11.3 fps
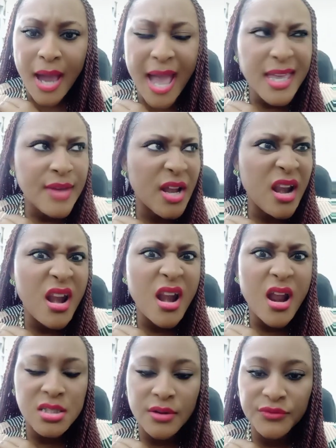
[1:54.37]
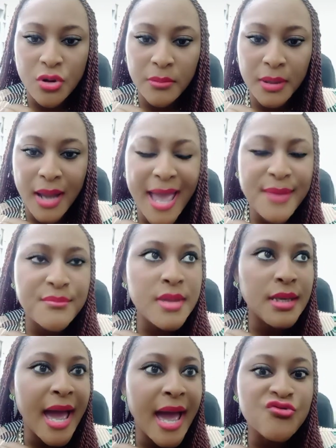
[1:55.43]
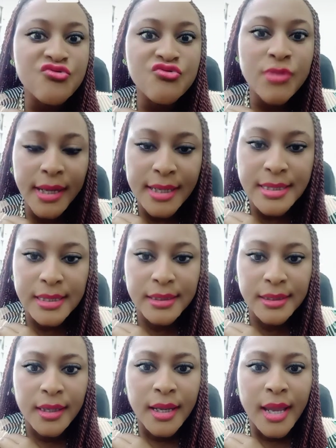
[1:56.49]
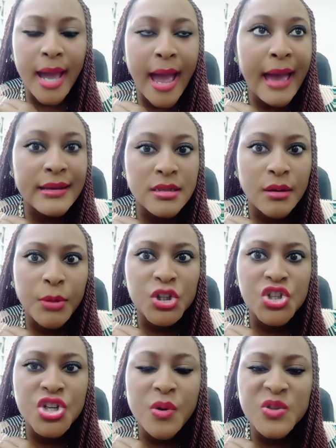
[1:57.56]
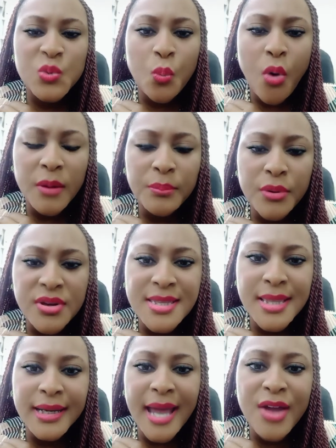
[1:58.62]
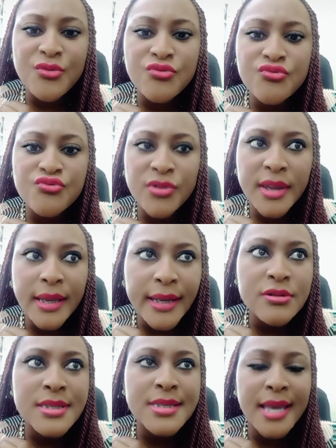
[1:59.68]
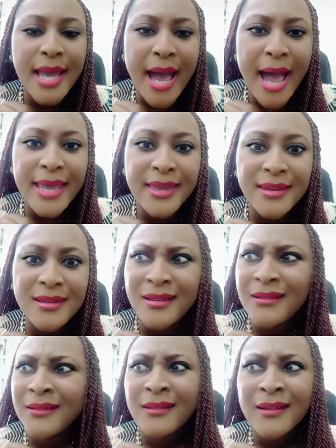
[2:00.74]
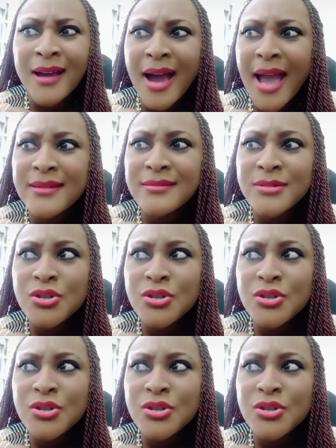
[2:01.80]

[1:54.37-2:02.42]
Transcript: I gave a lot of trouble. I mean, I really did. But she was one person that I really could say, I